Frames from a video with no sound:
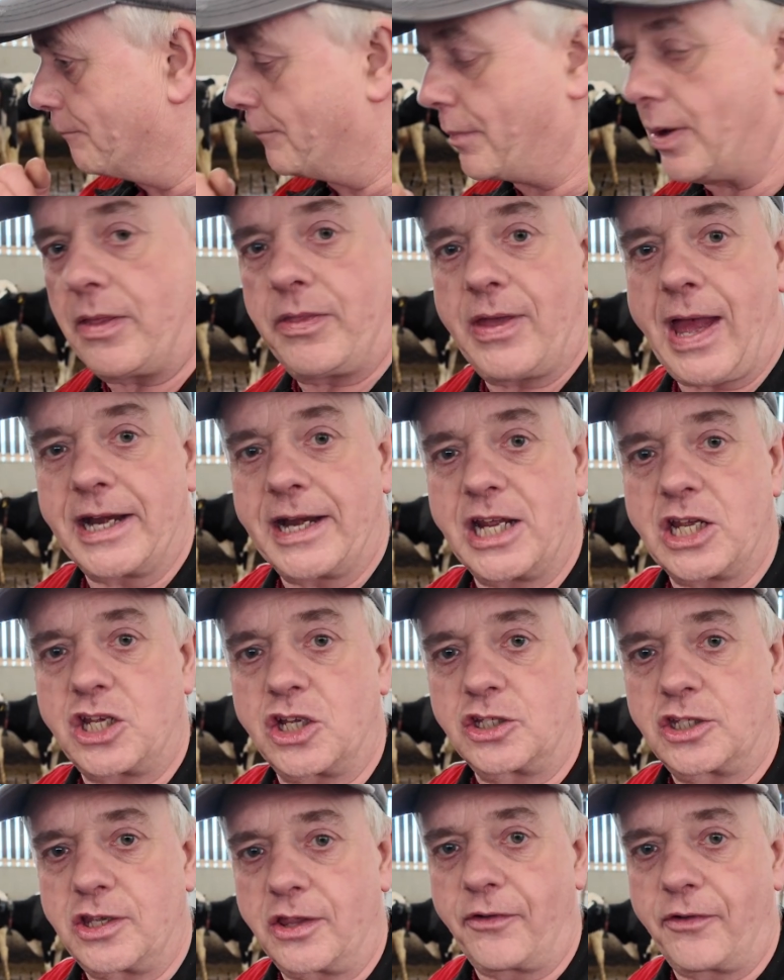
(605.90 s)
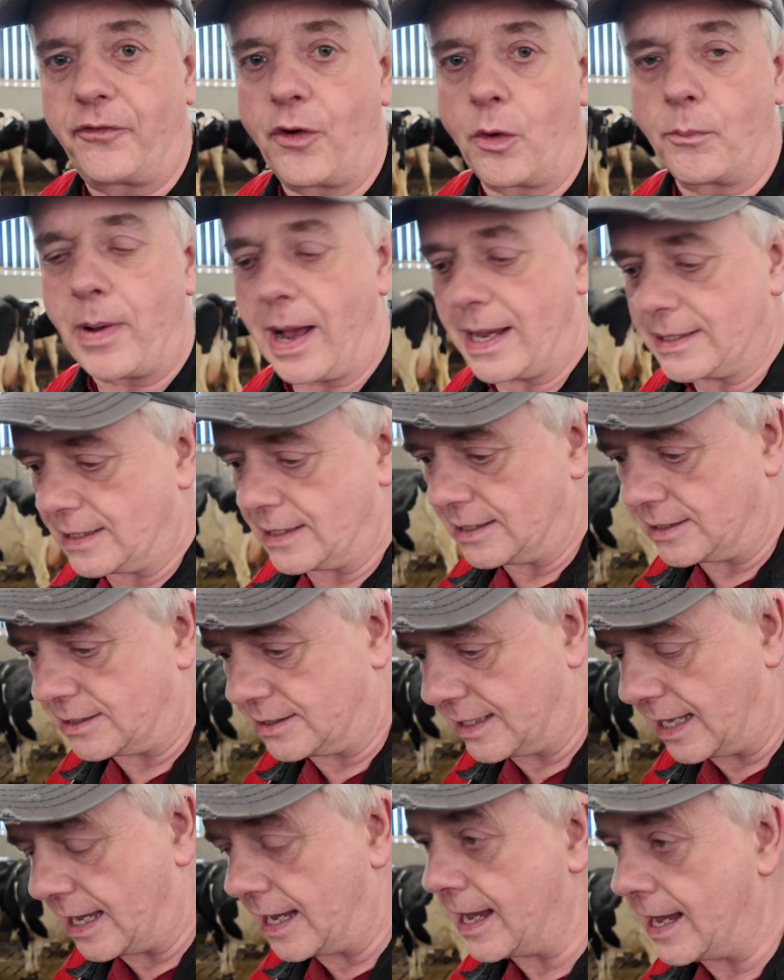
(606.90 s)
But the addition to the foot baths
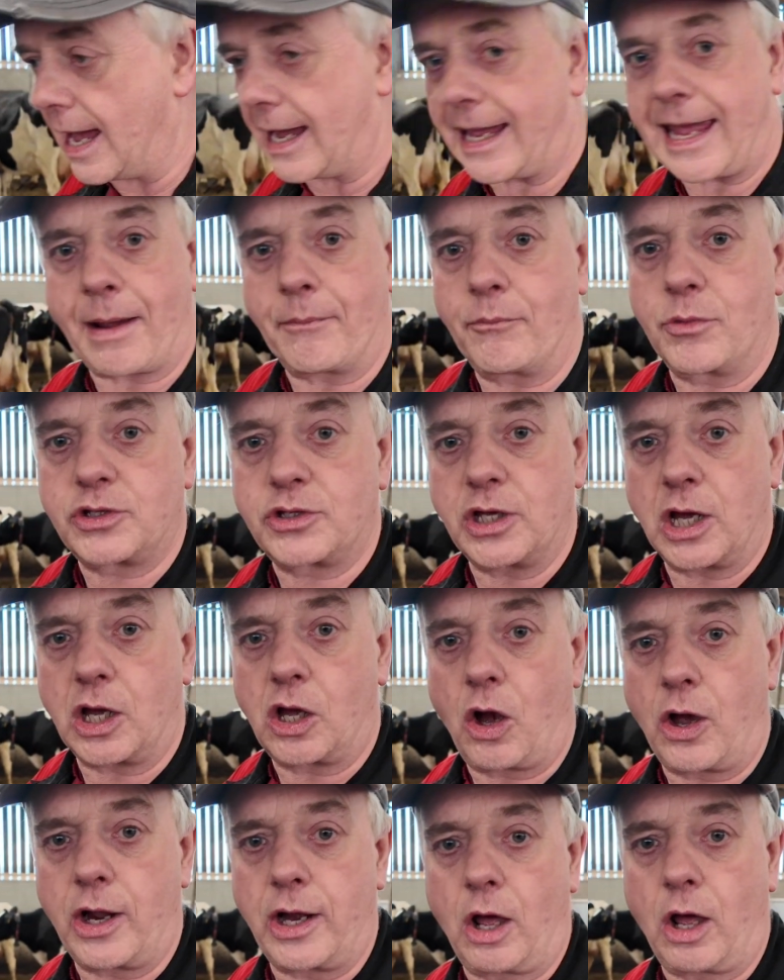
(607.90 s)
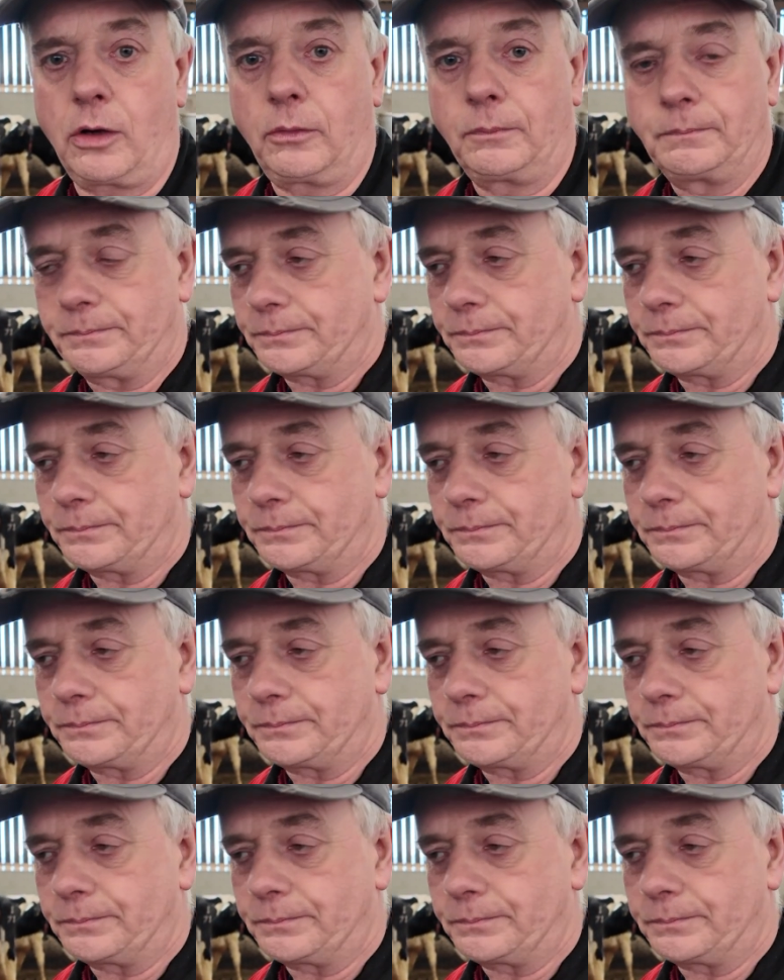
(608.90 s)
is the cameras that are going on.